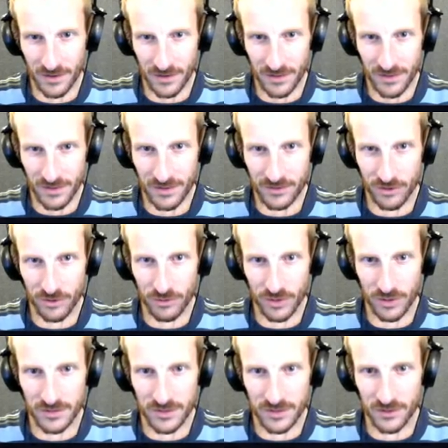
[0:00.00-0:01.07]
These are
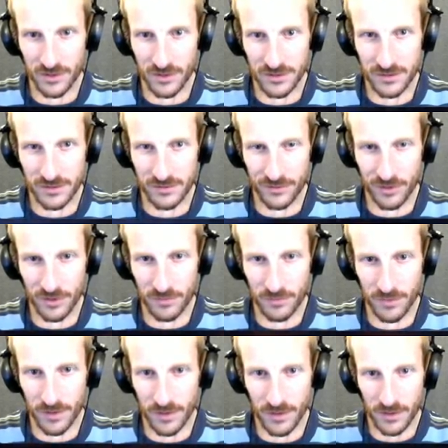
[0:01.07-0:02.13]
crazy noises for
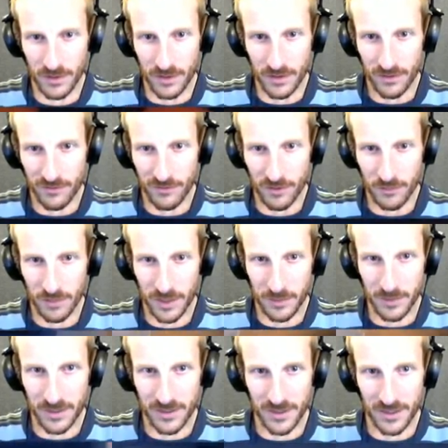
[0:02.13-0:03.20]
a, for a baby.
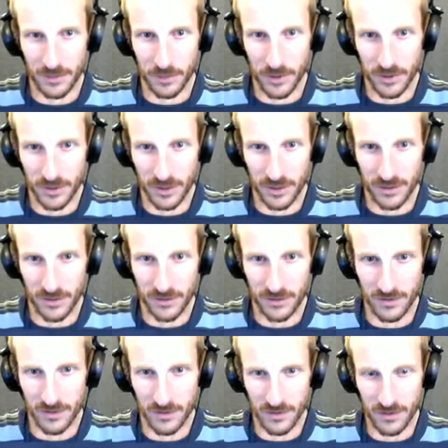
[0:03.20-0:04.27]
Get up on there.
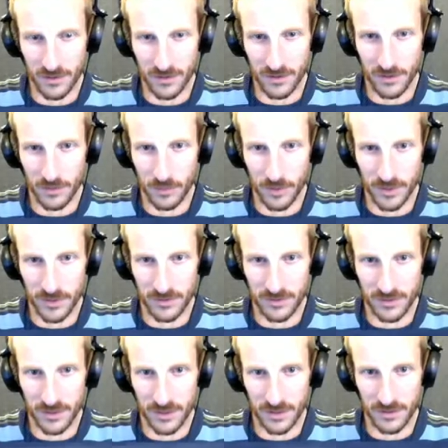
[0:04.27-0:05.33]
Open this
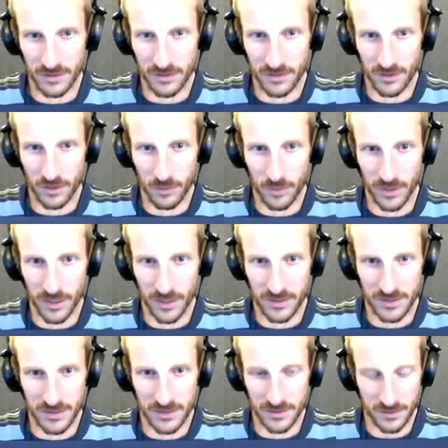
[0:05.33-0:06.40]
thing. Open
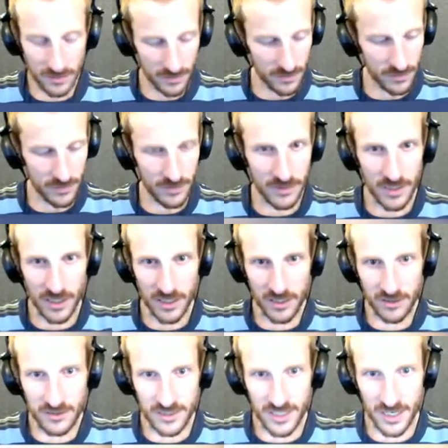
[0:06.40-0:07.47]
it. Hug
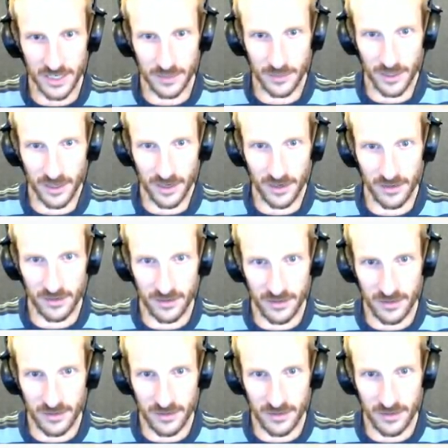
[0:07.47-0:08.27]
your teddy bear.